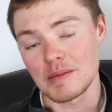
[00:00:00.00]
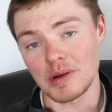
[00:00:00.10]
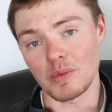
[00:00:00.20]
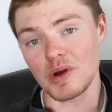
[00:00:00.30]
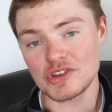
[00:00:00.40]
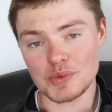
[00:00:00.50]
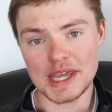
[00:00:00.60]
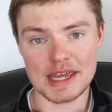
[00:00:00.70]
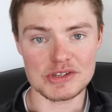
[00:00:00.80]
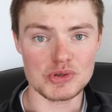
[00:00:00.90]
But once
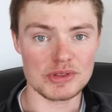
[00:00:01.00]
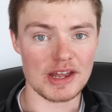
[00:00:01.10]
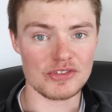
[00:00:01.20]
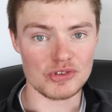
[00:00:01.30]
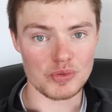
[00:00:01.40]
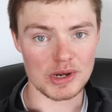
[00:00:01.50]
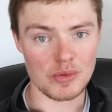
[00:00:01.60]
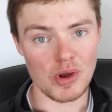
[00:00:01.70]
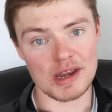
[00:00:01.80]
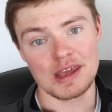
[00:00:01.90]
we hit
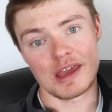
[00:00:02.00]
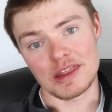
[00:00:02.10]
2021,